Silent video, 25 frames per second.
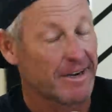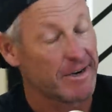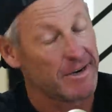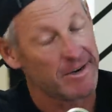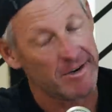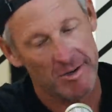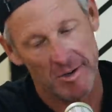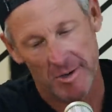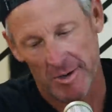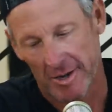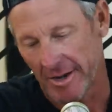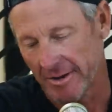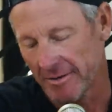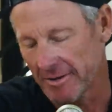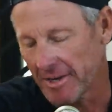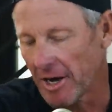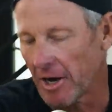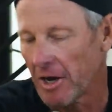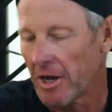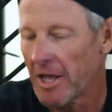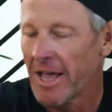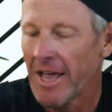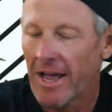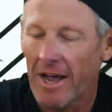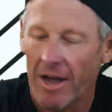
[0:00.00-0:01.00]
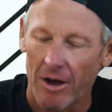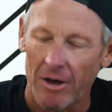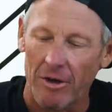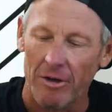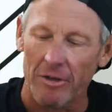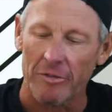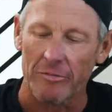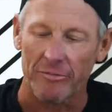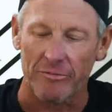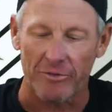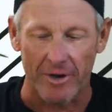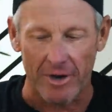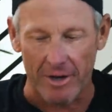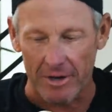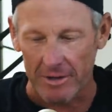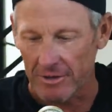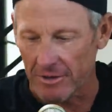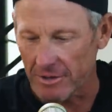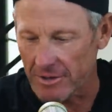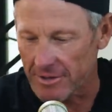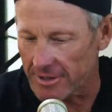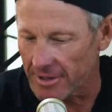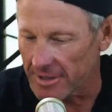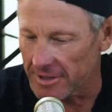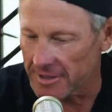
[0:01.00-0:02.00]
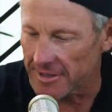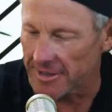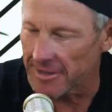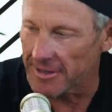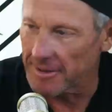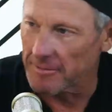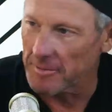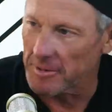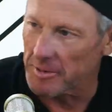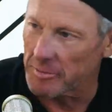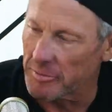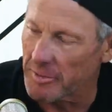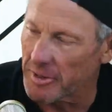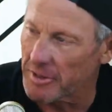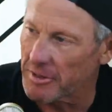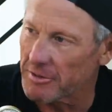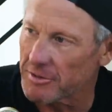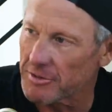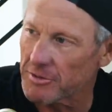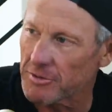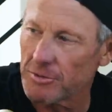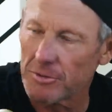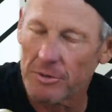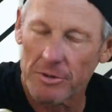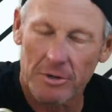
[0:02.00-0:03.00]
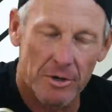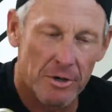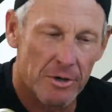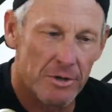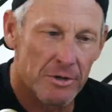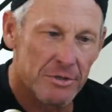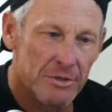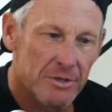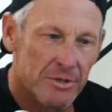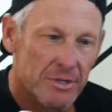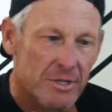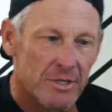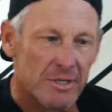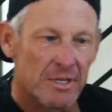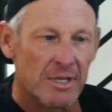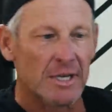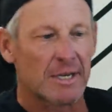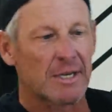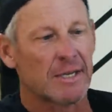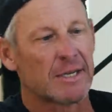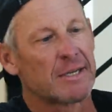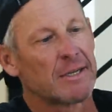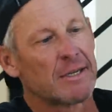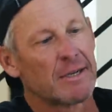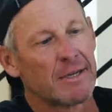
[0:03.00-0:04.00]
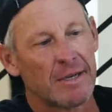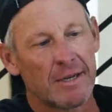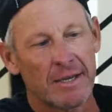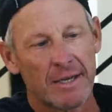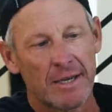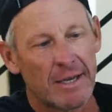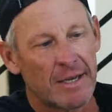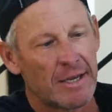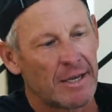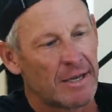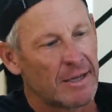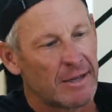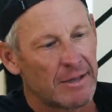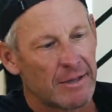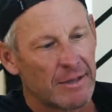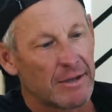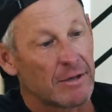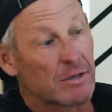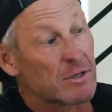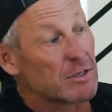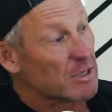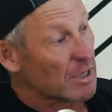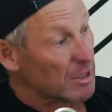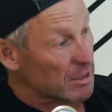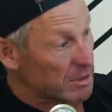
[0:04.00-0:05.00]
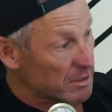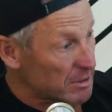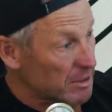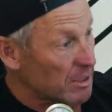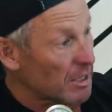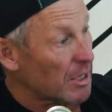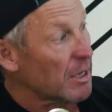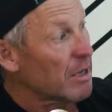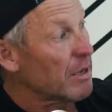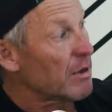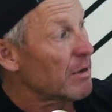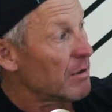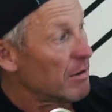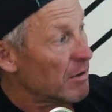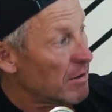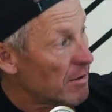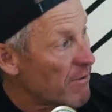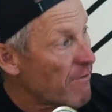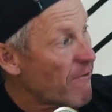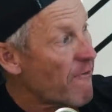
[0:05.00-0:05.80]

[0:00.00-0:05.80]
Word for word: I hear you. All the fathers listening with middle school girls are just like, they're just like, see.